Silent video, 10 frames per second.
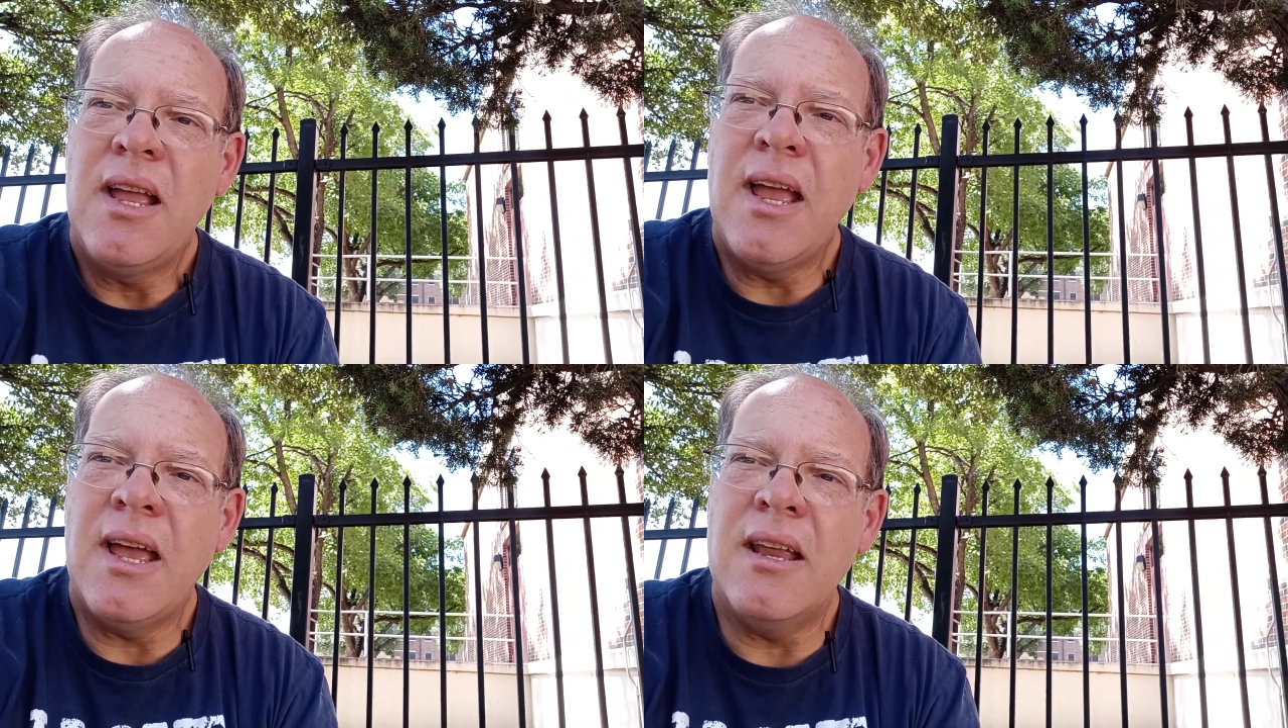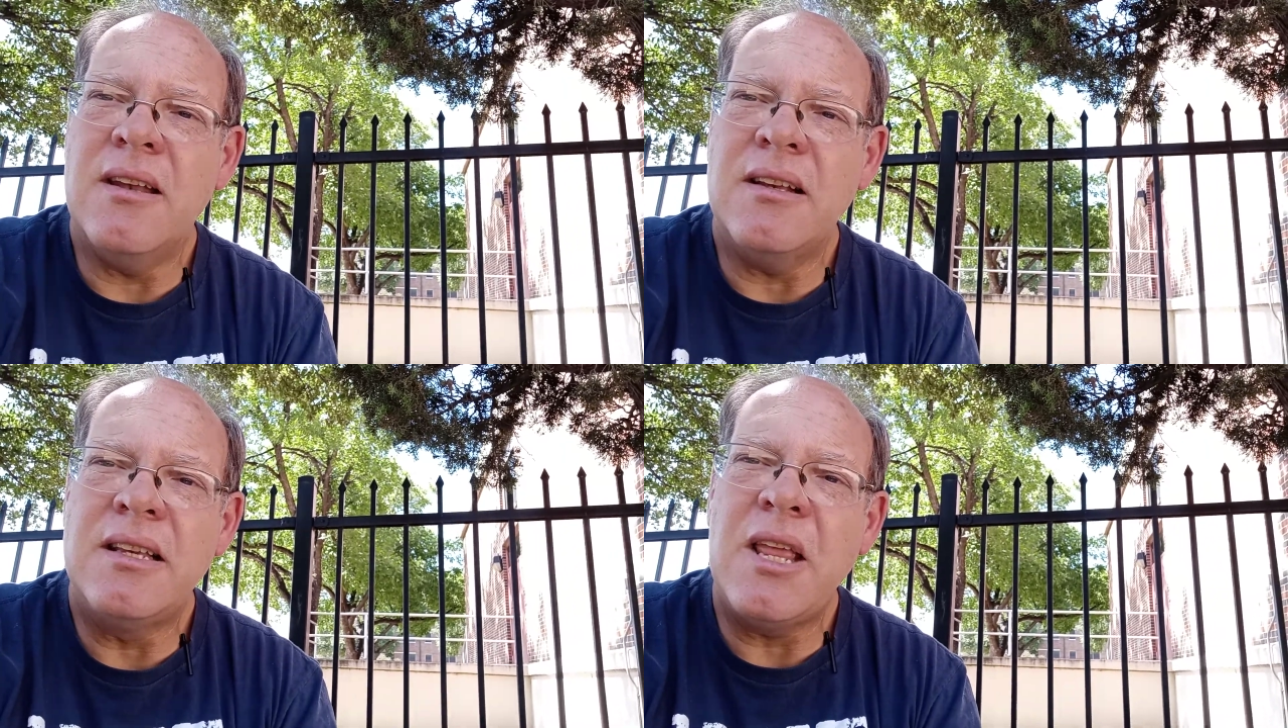
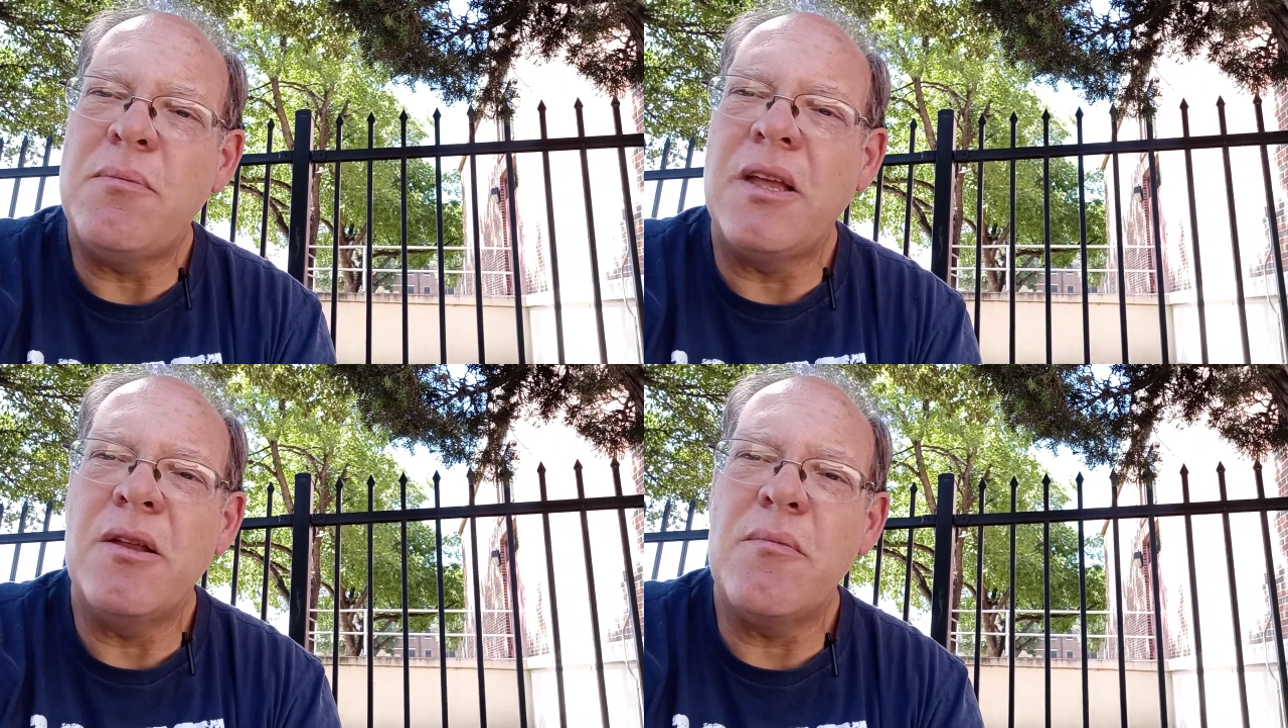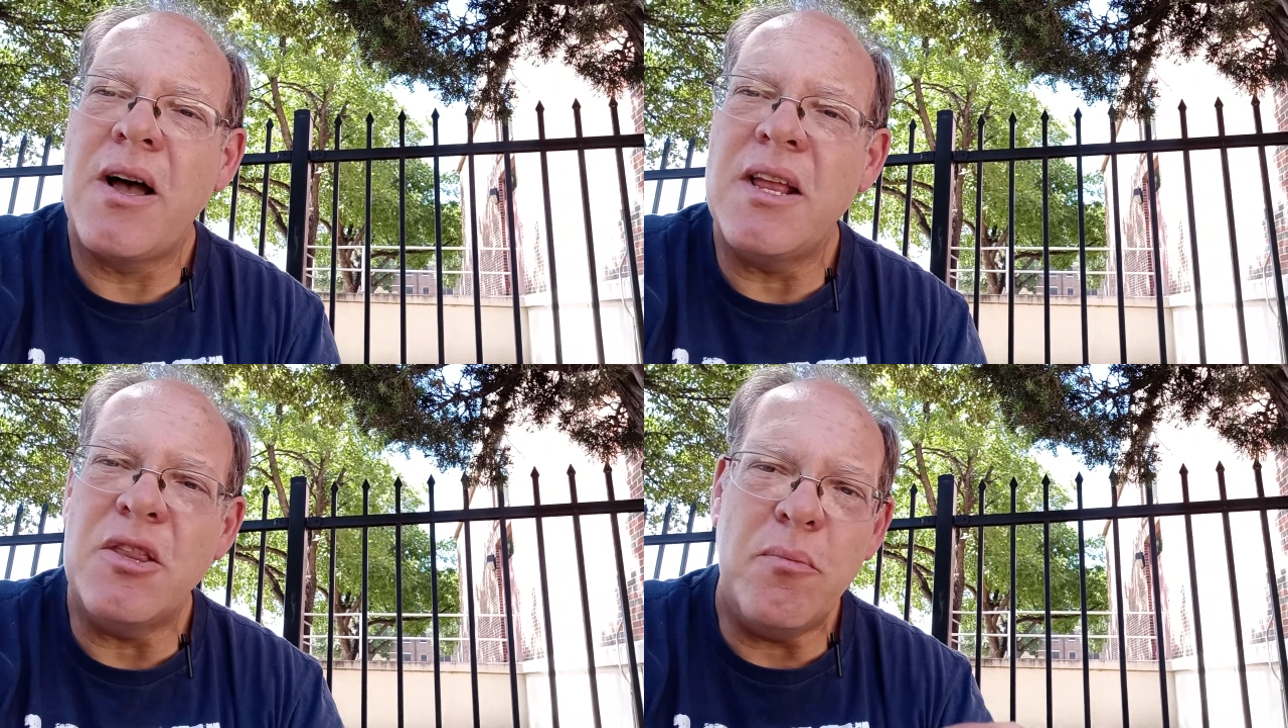and keeping in
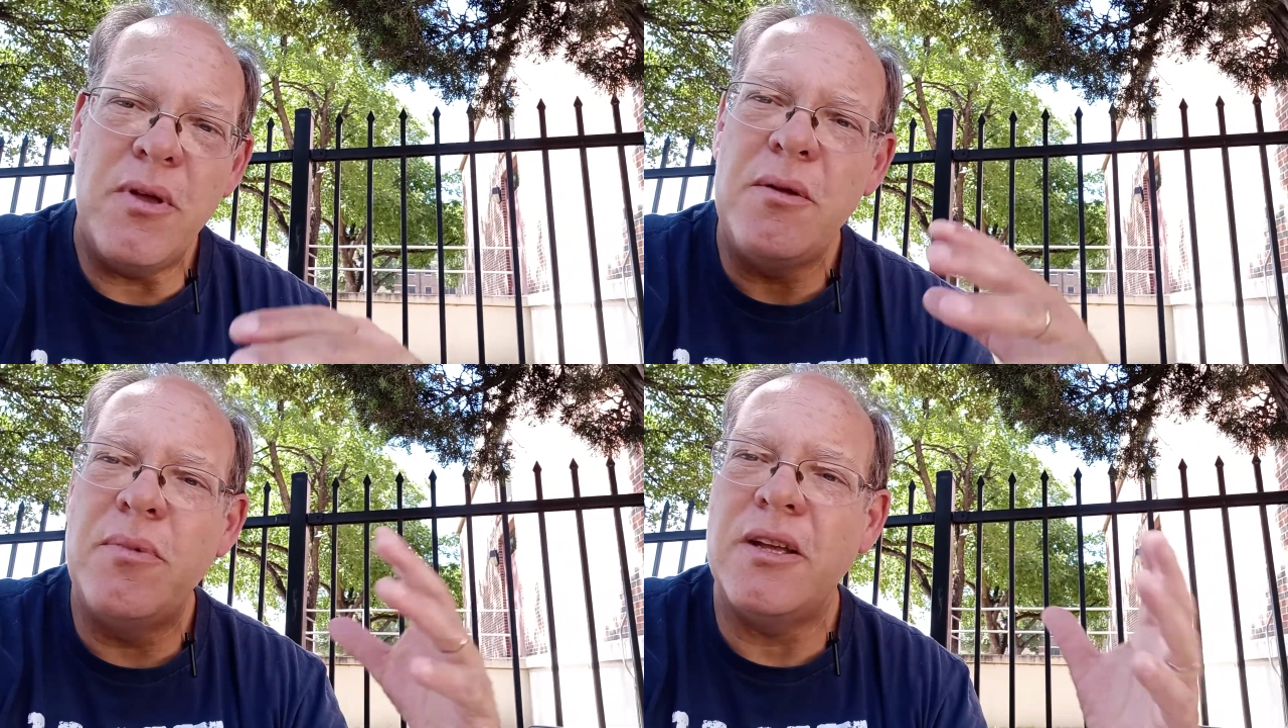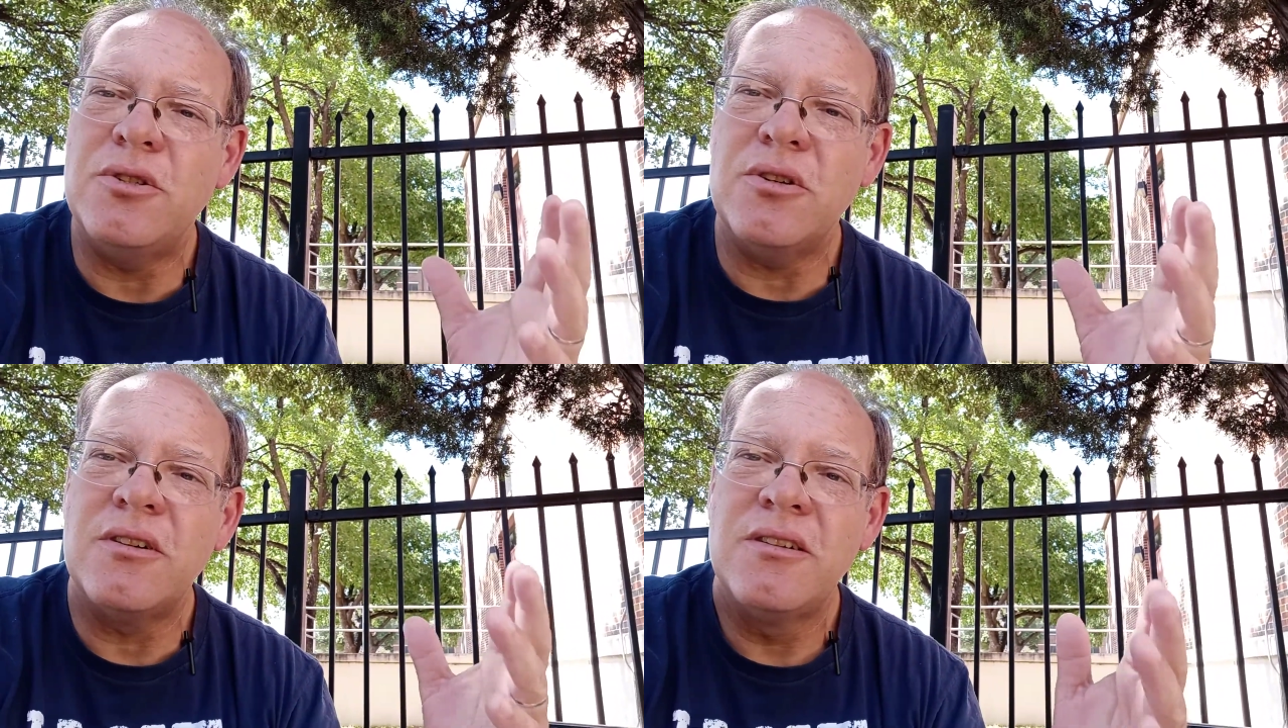mind the big
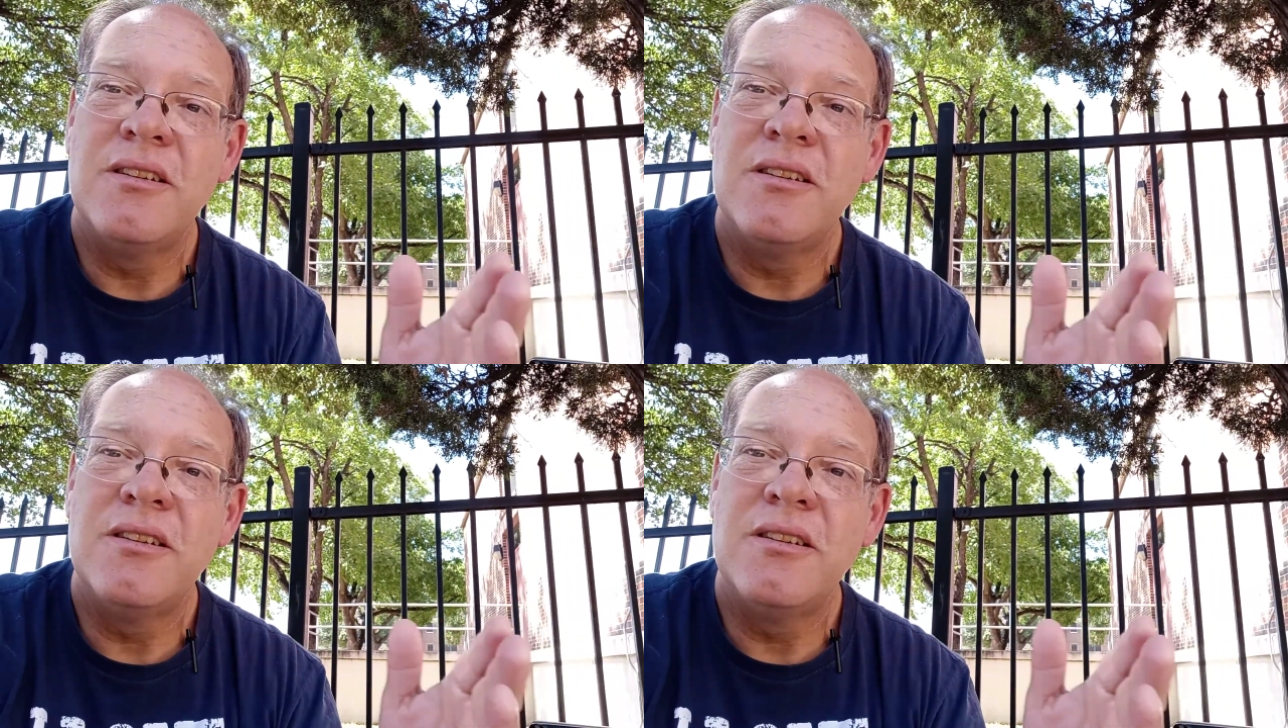picture,